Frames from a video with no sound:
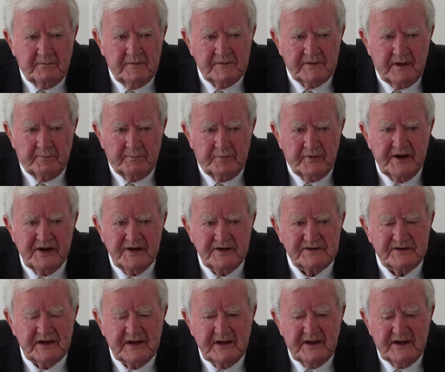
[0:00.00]
the
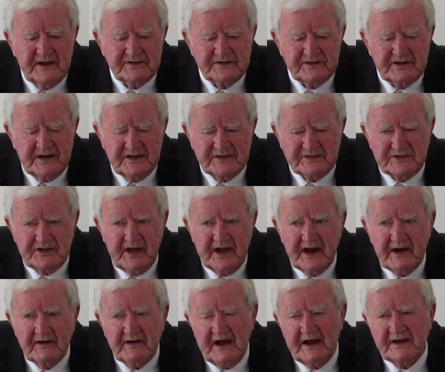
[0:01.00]
priest is
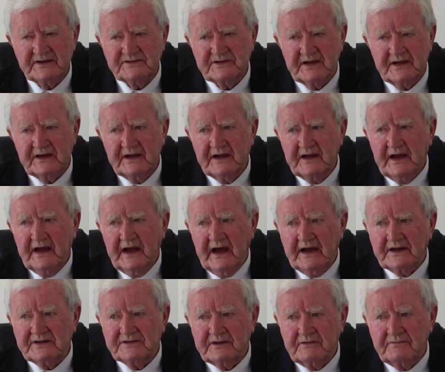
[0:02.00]
there
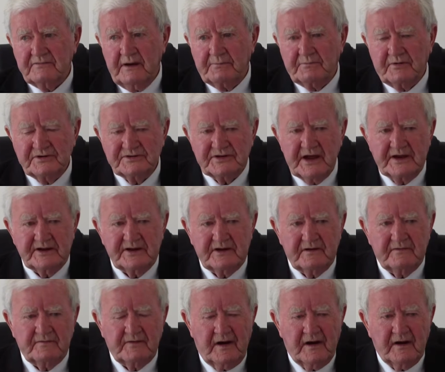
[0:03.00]
as the
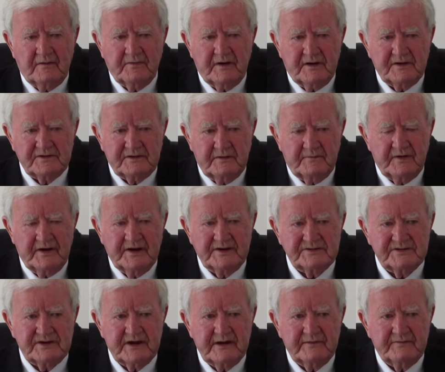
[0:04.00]
representative of our divine
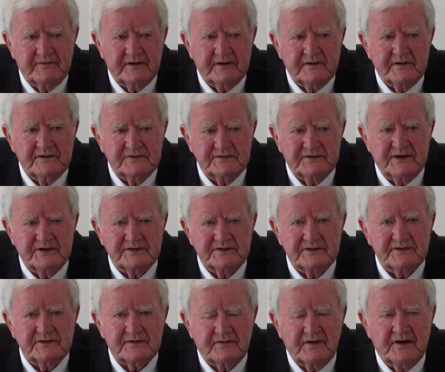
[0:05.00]
Saviour
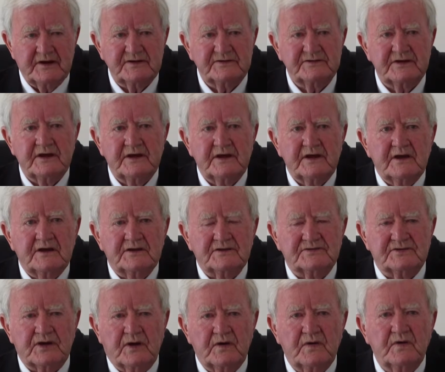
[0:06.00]
Jesus Christ.
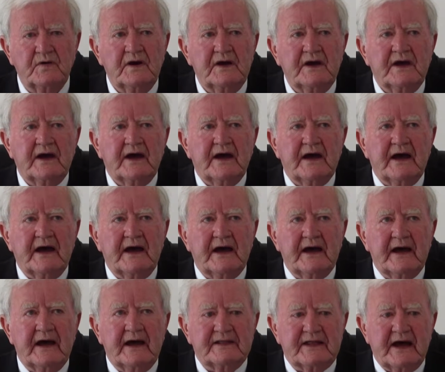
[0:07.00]
So
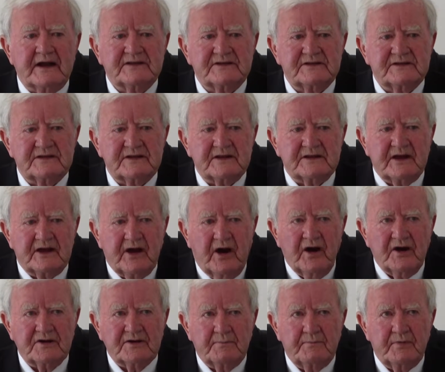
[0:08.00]
that's the
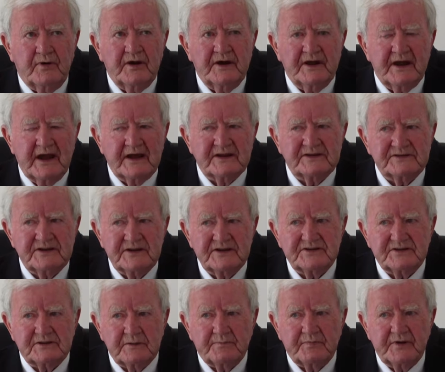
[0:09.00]
altar boy
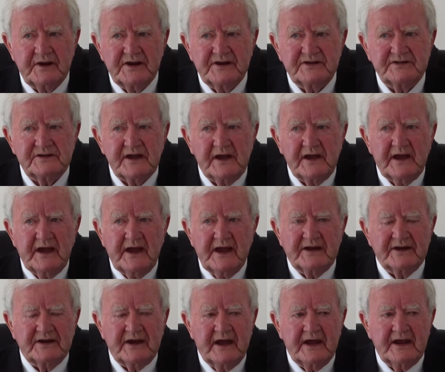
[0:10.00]
assists the priest
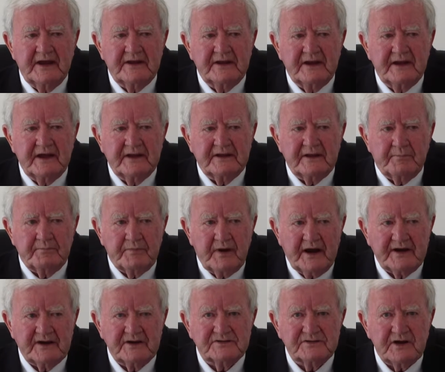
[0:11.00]
in the
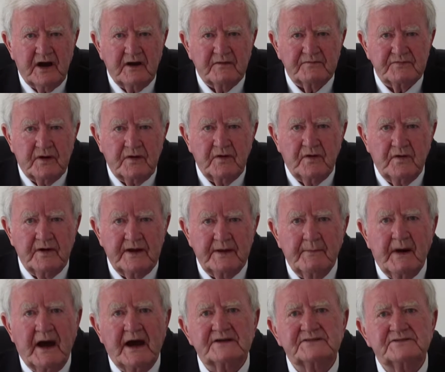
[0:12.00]
practice of the Holy
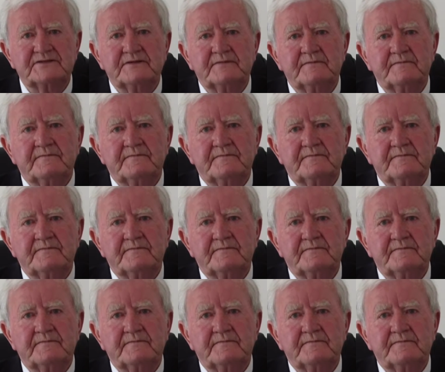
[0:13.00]
Mass.